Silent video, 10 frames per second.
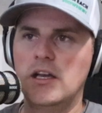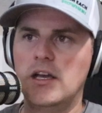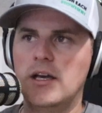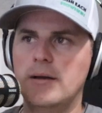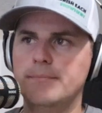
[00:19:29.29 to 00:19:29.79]

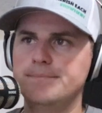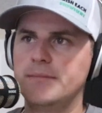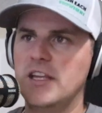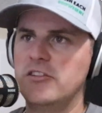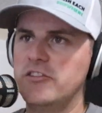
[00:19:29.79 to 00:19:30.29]

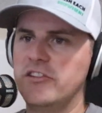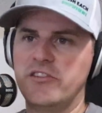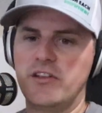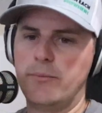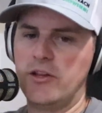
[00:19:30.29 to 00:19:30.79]
It's
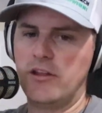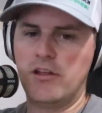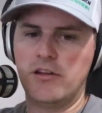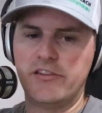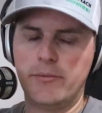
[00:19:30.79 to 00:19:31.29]
just some of
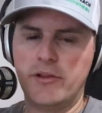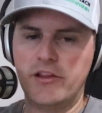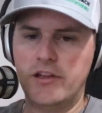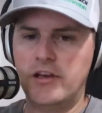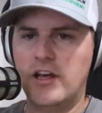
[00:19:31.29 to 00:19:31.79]

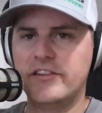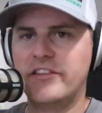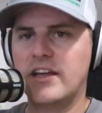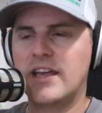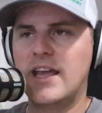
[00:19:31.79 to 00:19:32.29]
the nuts
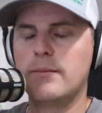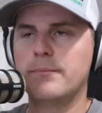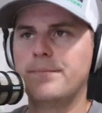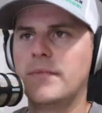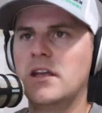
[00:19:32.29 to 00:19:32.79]
that
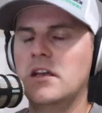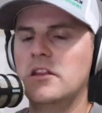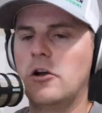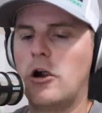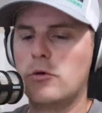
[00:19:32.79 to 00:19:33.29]
came
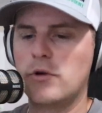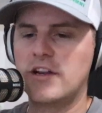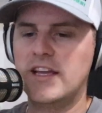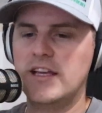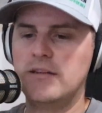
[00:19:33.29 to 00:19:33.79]
in the hardware
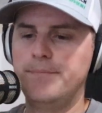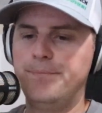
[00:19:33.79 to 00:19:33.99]
kit.